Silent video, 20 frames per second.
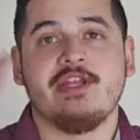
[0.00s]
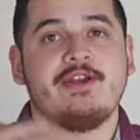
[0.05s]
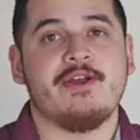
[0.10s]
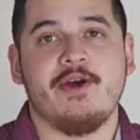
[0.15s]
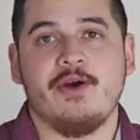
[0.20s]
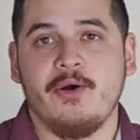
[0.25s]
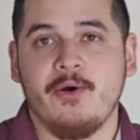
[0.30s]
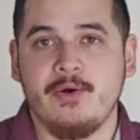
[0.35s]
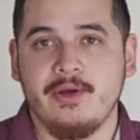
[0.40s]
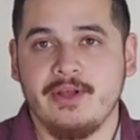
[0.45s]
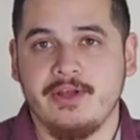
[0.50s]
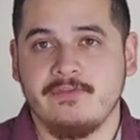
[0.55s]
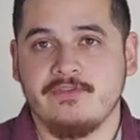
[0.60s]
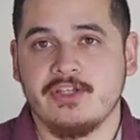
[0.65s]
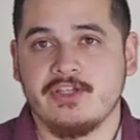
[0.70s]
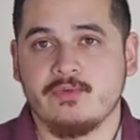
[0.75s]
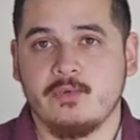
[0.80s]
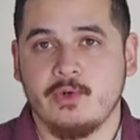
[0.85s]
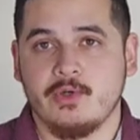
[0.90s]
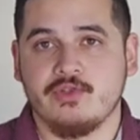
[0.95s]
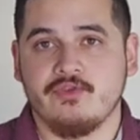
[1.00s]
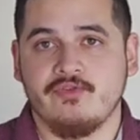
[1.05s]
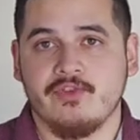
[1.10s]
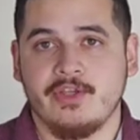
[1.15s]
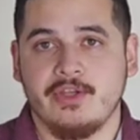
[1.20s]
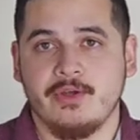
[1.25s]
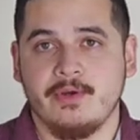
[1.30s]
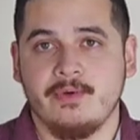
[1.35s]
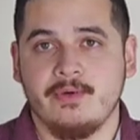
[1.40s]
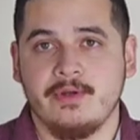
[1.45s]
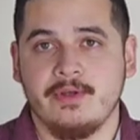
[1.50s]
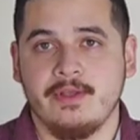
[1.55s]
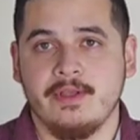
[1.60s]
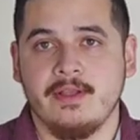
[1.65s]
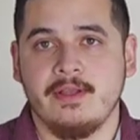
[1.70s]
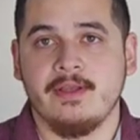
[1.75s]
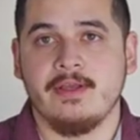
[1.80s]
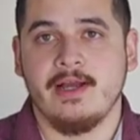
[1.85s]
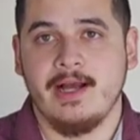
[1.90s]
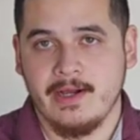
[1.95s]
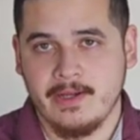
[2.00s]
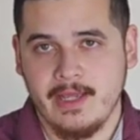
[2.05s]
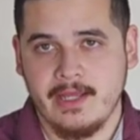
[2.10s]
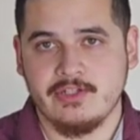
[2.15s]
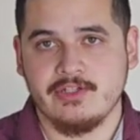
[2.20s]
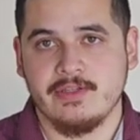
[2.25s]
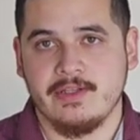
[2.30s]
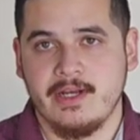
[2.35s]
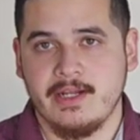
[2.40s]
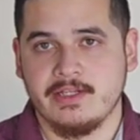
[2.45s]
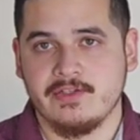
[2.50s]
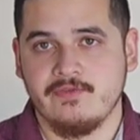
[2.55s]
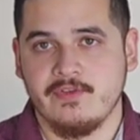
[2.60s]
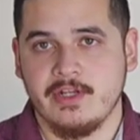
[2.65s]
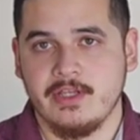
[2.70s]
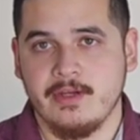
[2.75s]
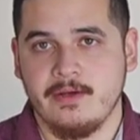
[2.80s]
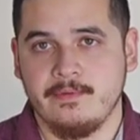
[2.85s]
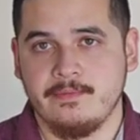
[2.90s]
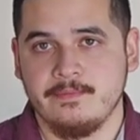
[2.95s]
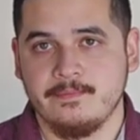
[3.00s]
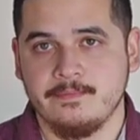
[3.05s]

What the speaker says: know if this works for you. I'll catch you in the next video.